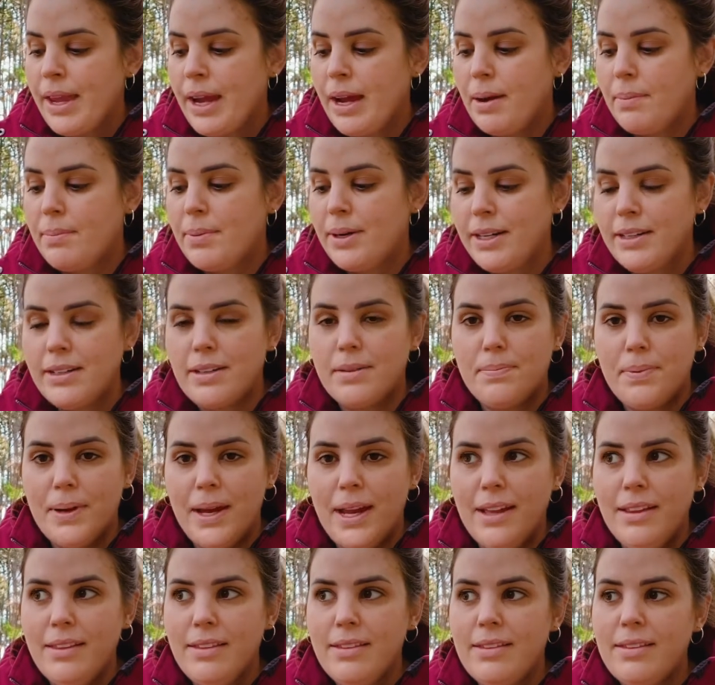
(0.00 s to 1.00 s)
But it
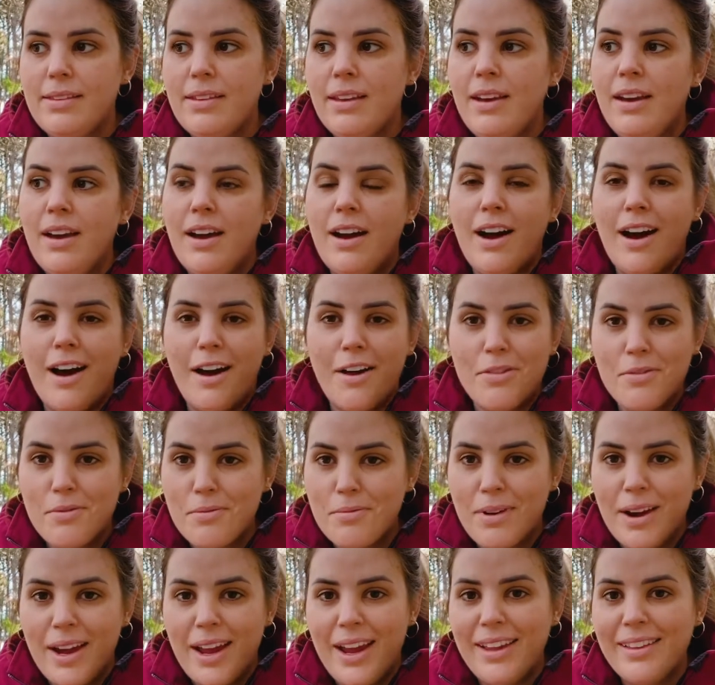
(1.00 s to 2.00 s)
depends. Either
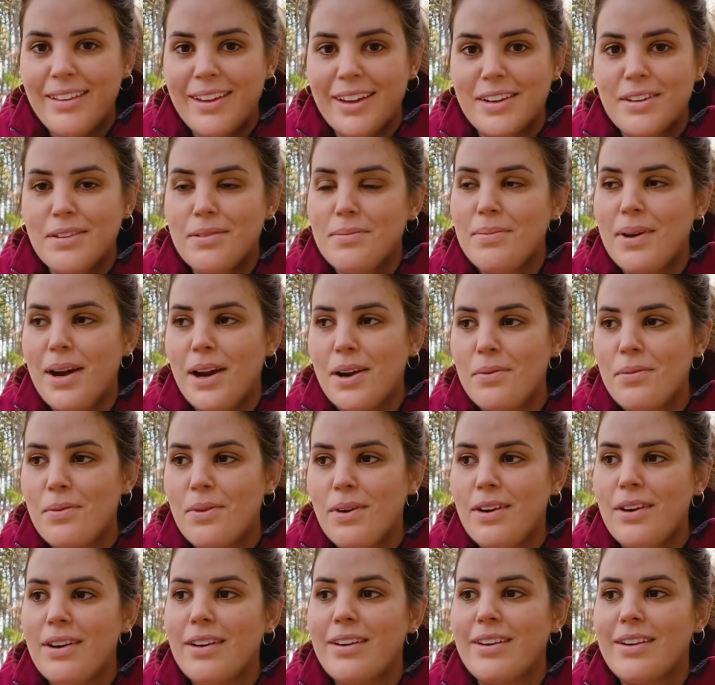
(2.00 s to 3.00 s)
way, like no matter
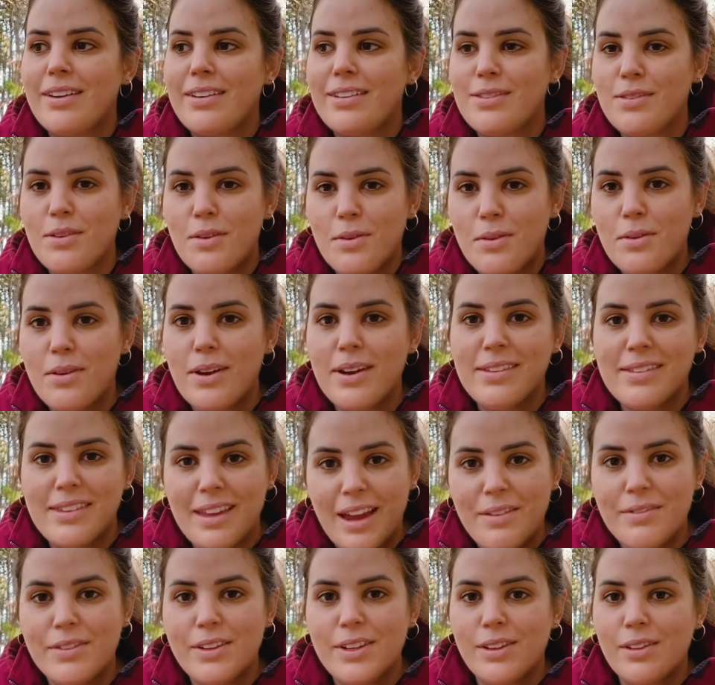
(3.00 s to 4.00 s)
what, it's always
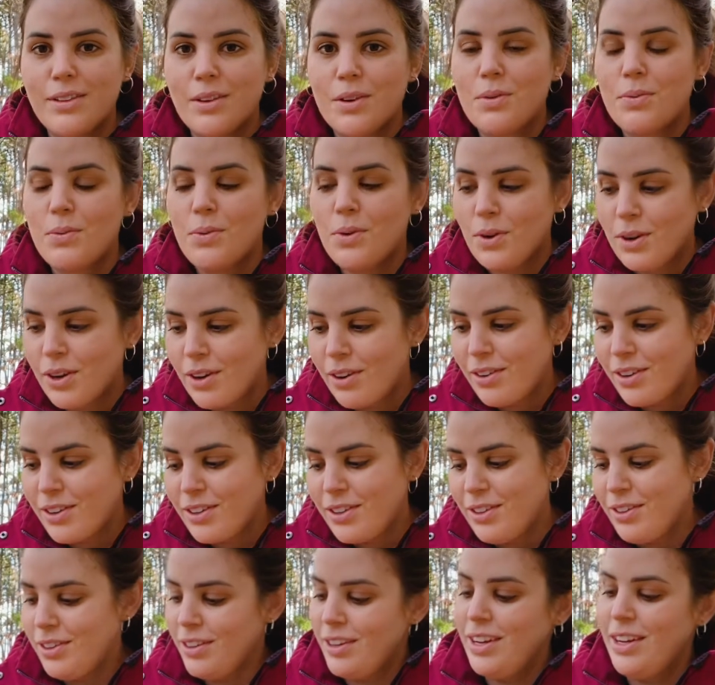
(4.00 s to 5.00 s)
having a lot of water on
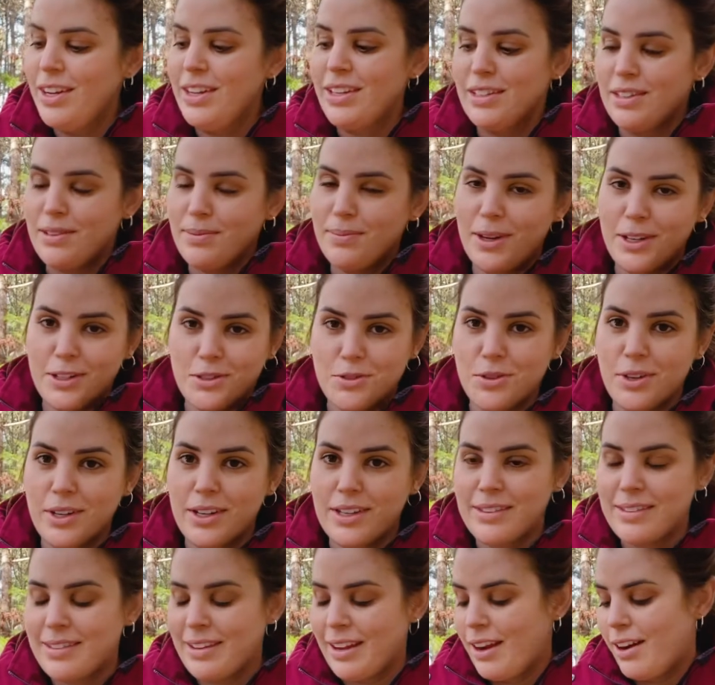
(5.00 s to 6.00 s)
you to make sure you
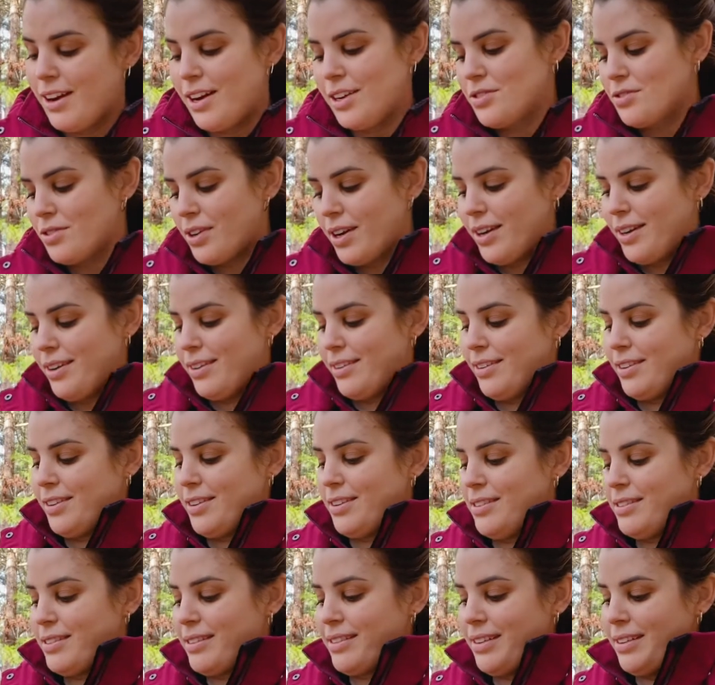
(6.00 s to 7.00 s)
can stay hydrated.
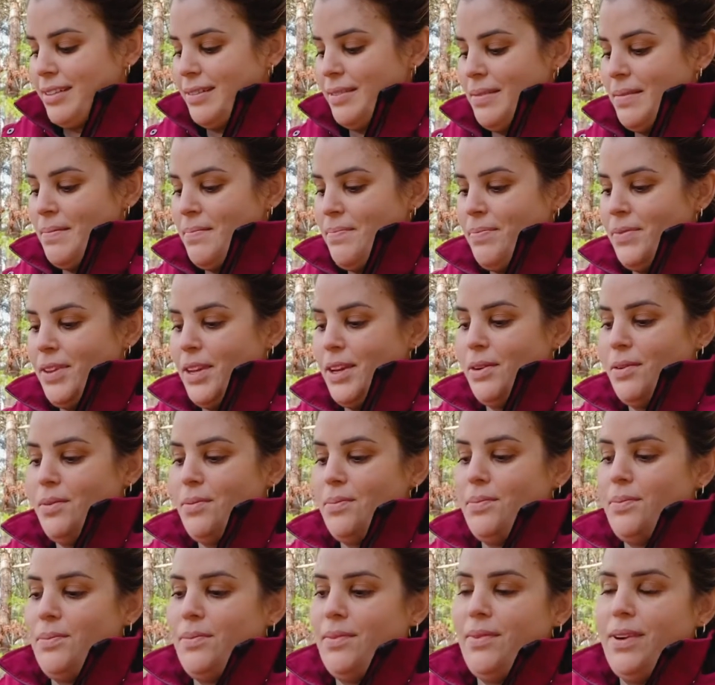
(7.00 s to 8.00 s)
Because, you know,
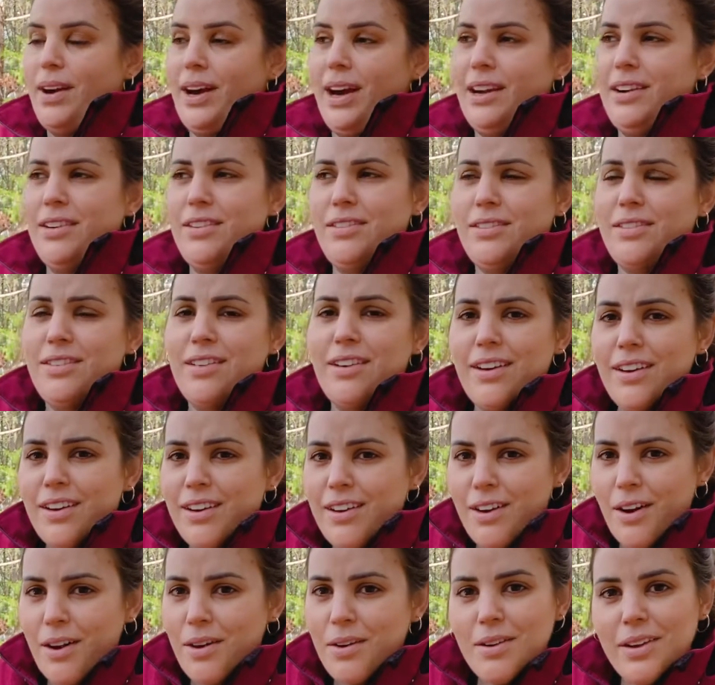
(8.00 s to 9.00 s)
I don't
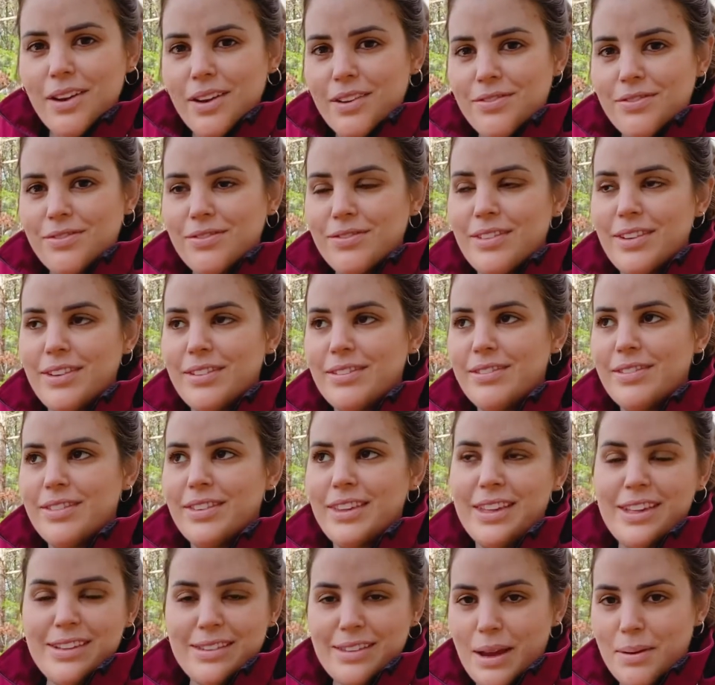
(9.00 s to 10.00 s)
know if
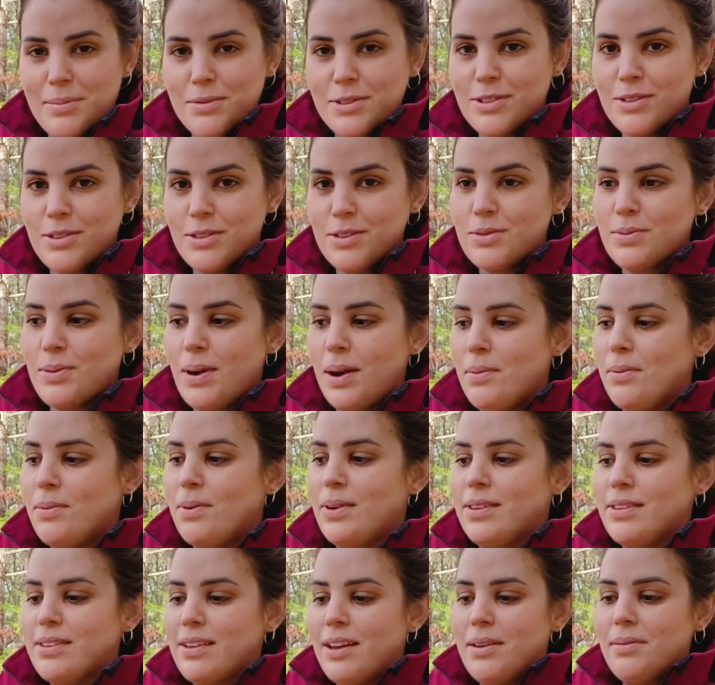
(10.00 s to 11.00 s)
this happens to you as well.
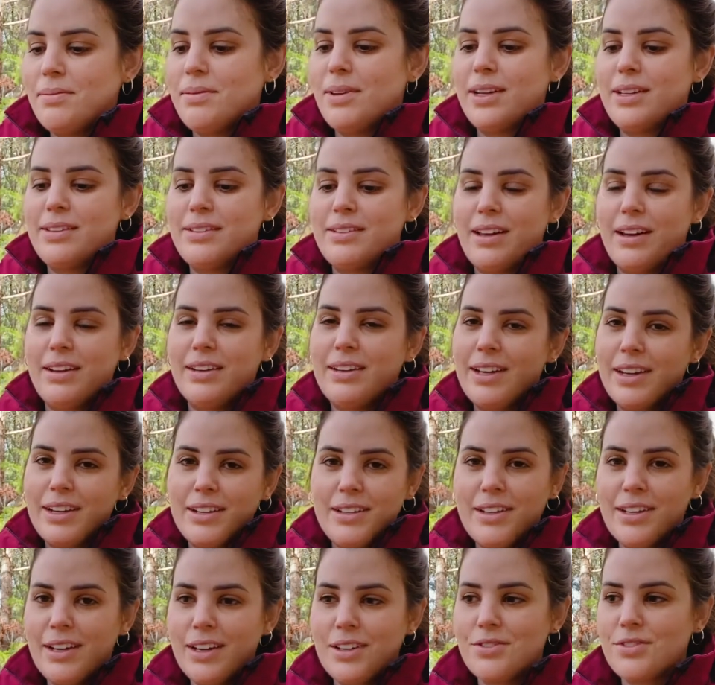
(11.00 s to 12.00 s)
Once I'm like starting to get
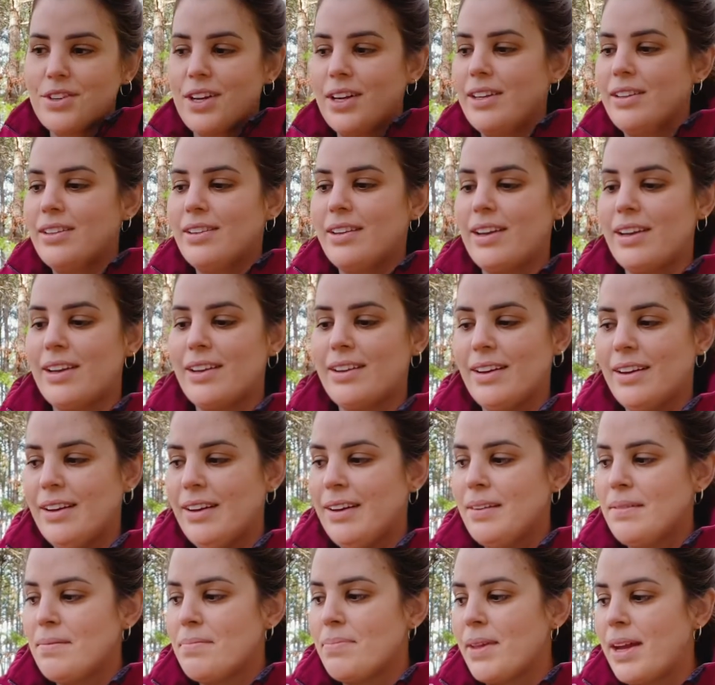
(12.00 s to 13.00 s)
dehydrated, like
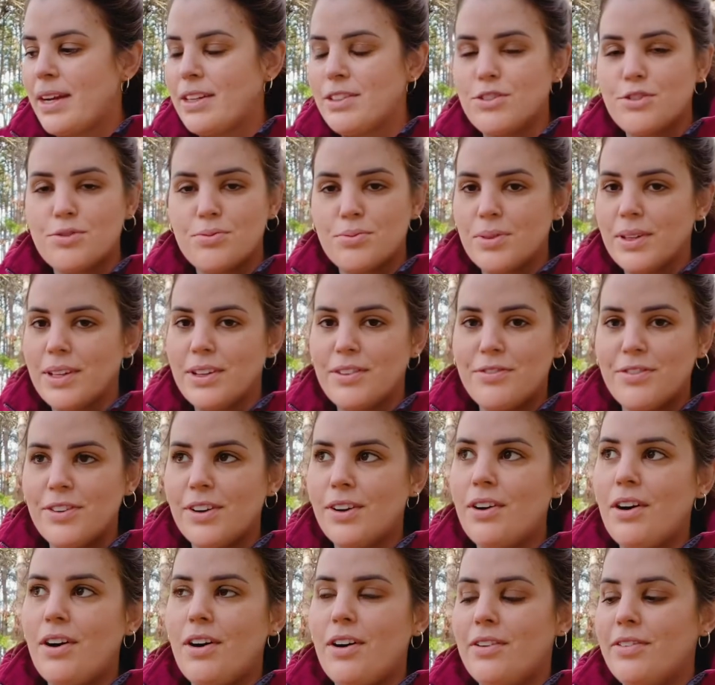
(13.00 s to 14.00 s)
I just really feel
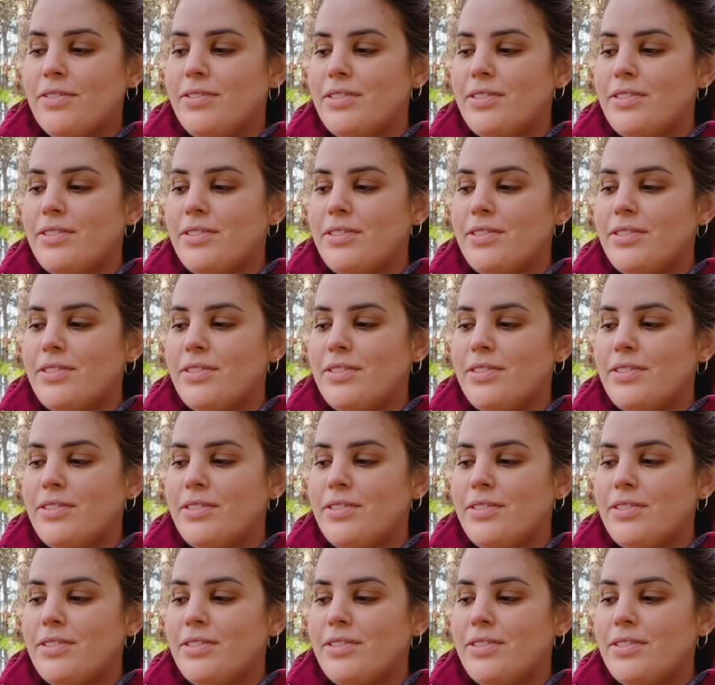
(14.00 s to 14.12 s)
off.